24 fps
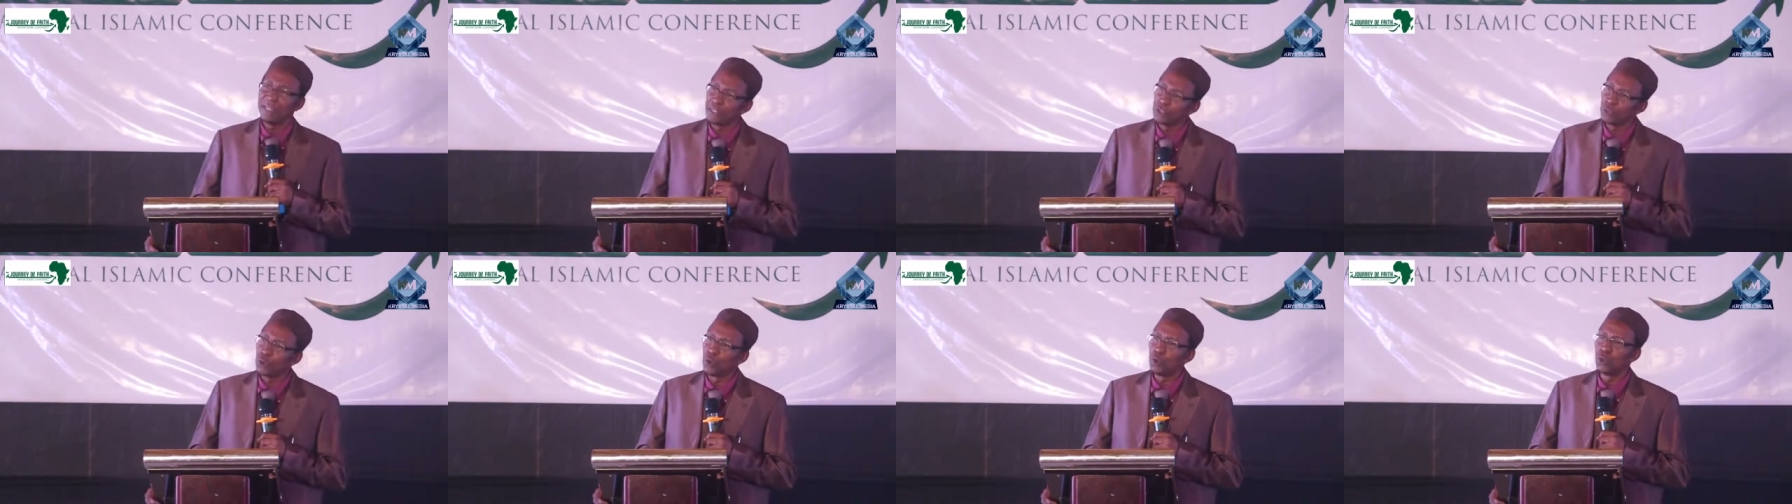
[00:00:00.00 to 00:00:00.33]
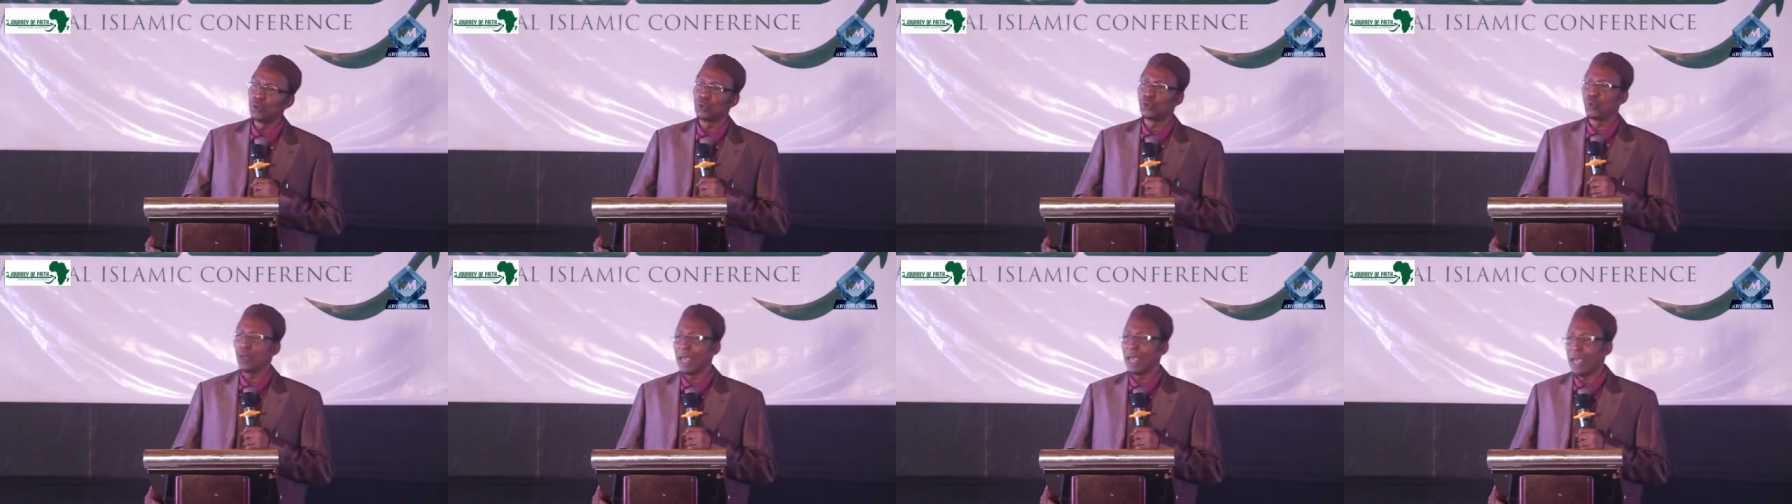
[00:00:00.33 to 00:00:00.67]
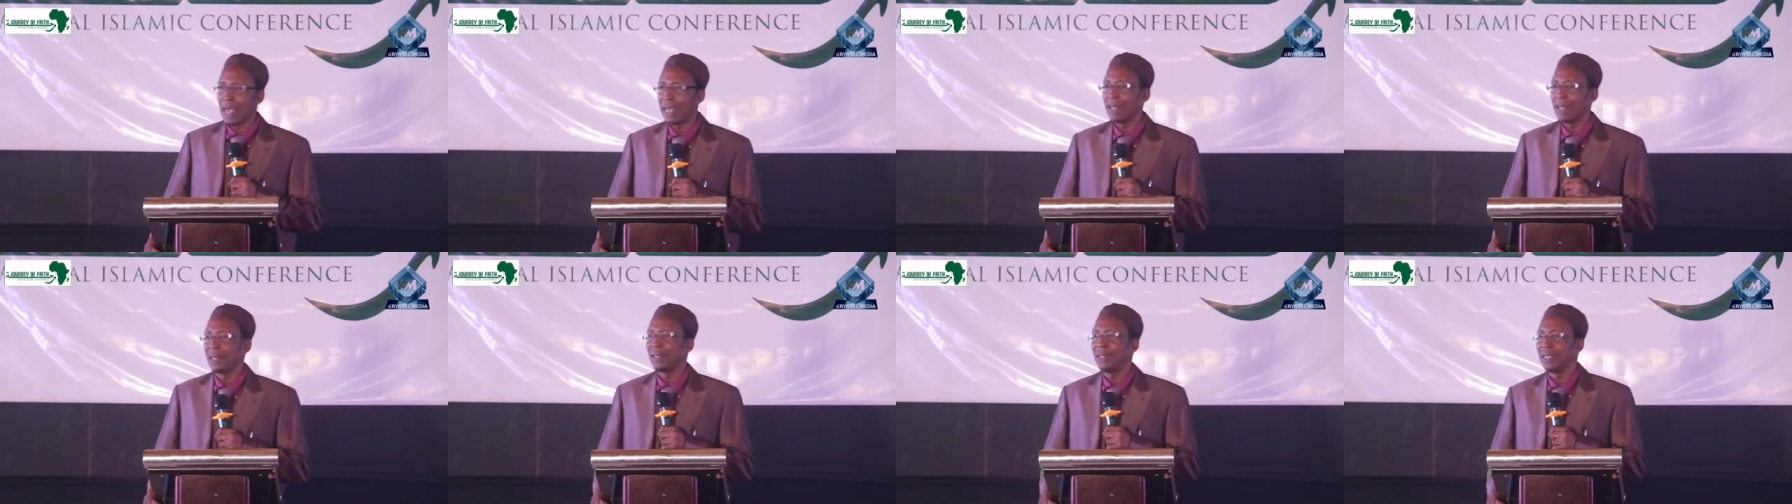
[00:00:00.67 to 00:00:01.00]
He's going to
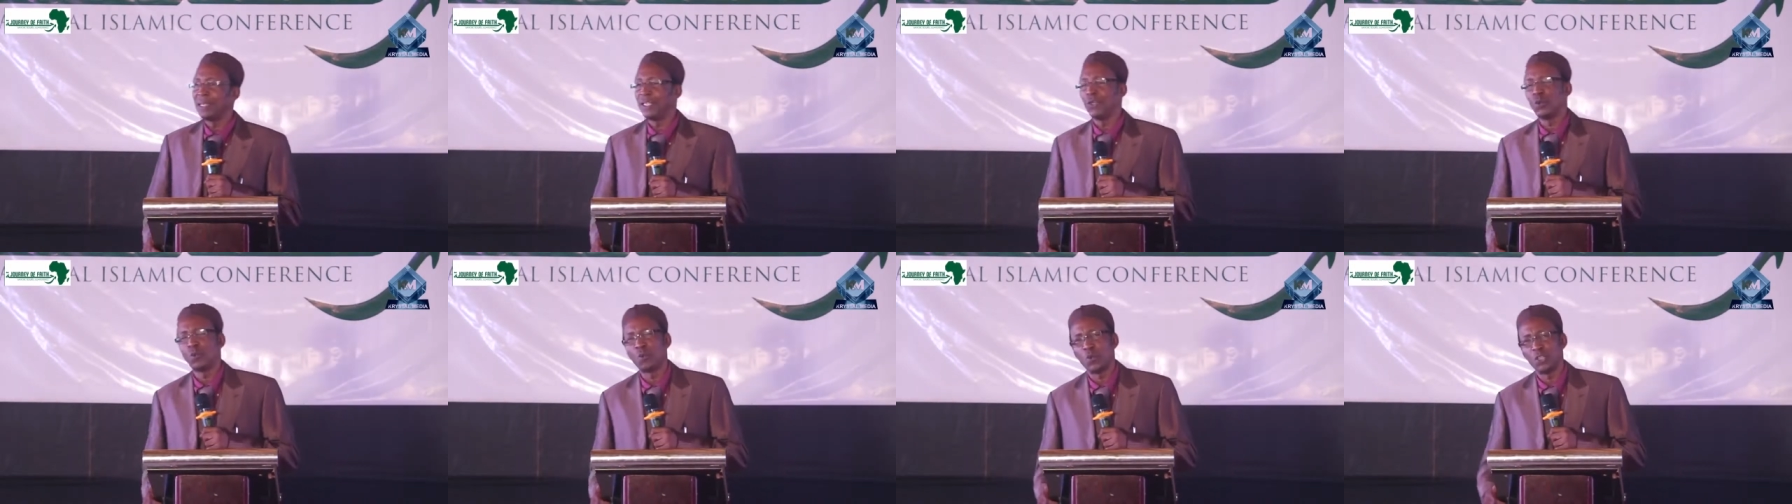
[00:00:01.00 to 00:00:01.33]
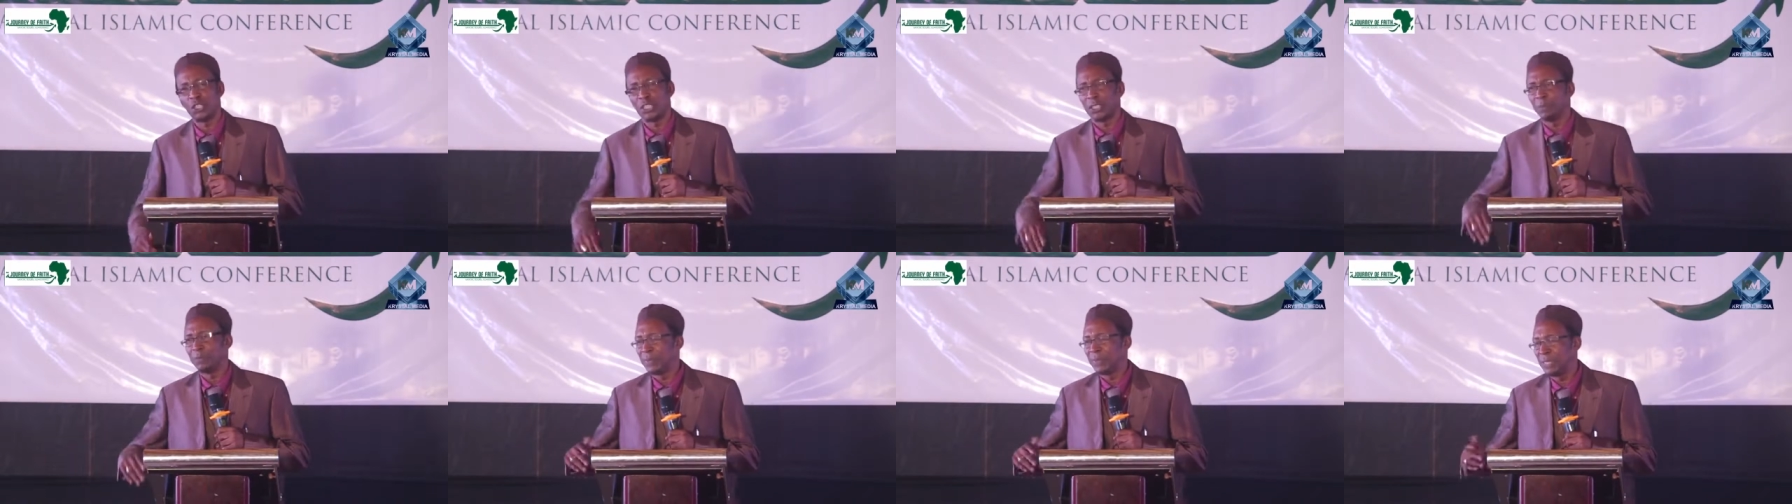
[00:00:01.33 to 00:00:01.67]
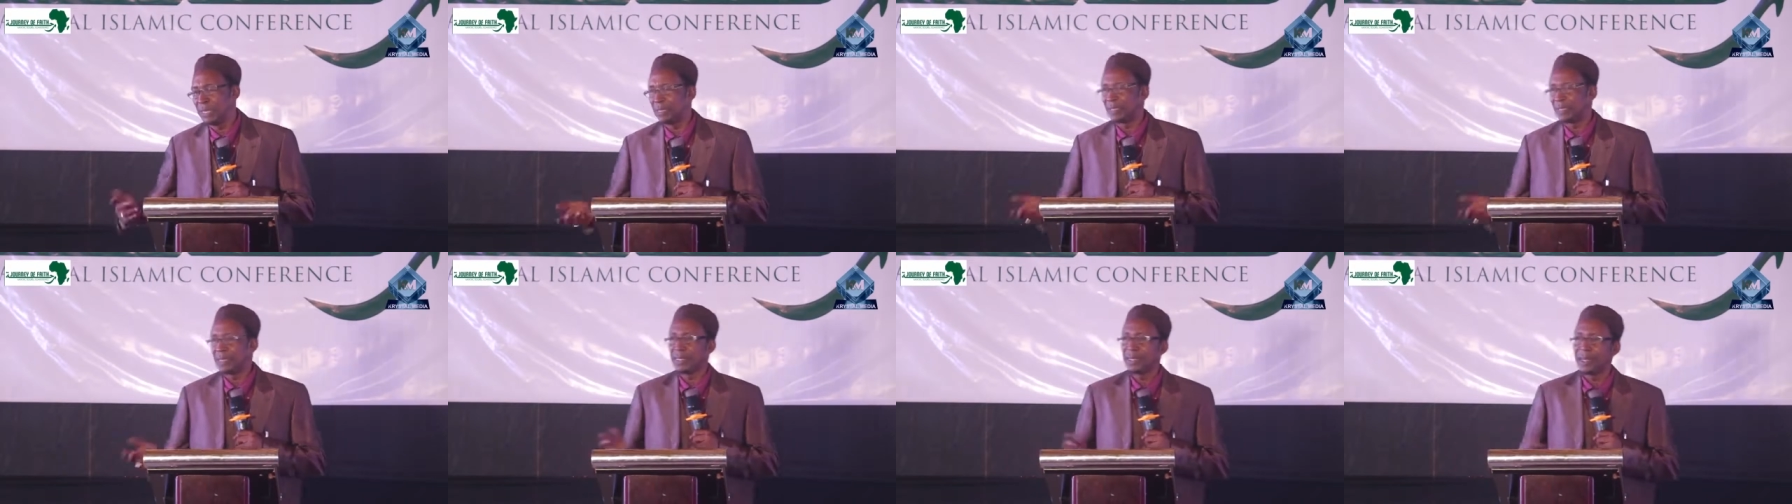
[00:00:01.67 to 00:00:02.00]
hell. He worship
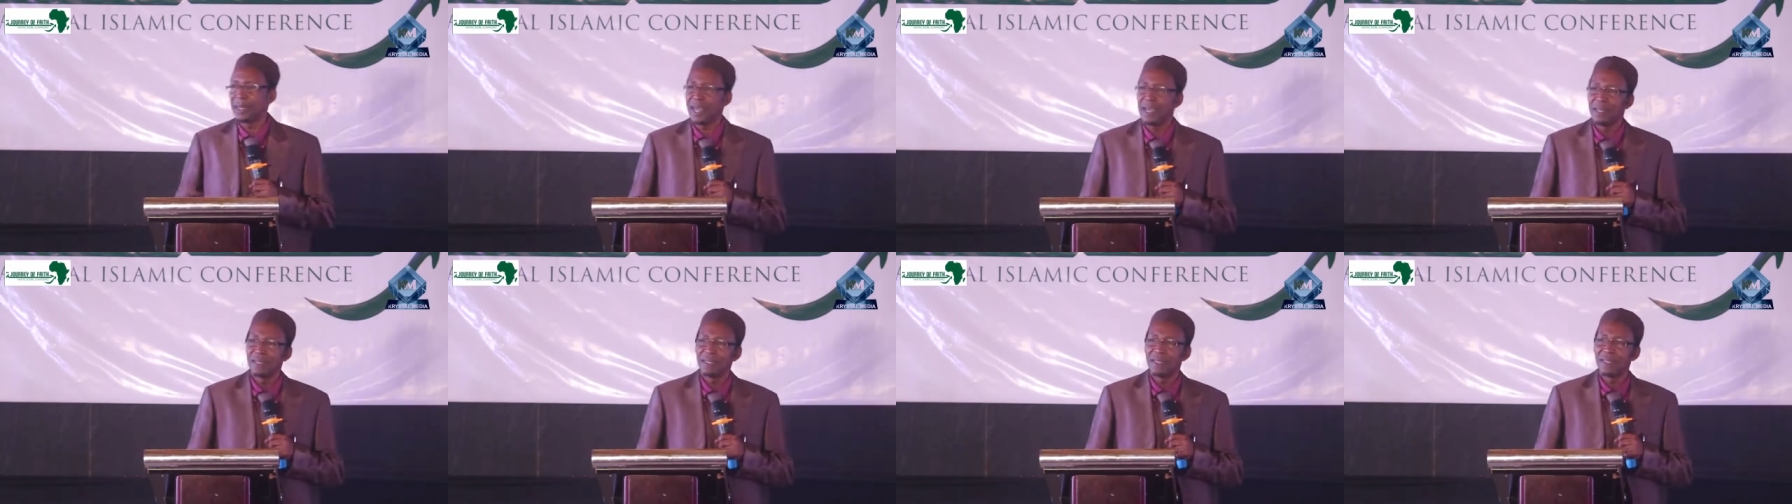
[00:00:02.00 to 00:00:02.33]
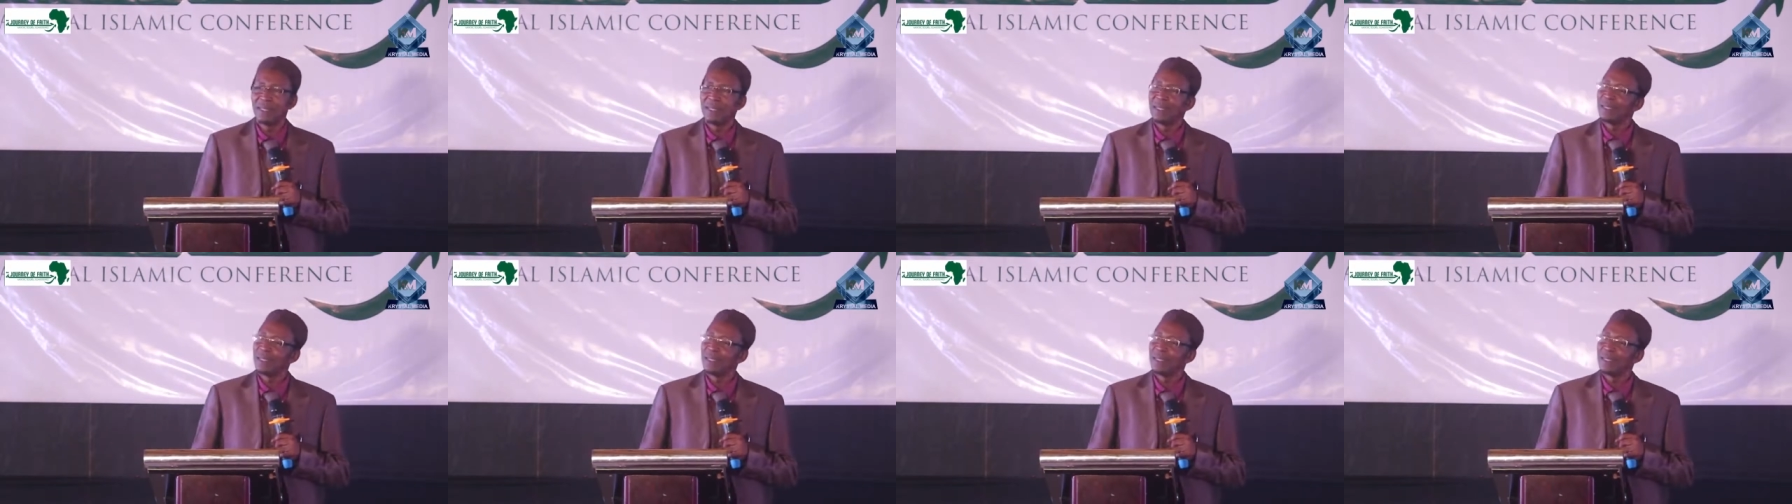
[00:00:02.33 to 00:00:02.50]
this and that.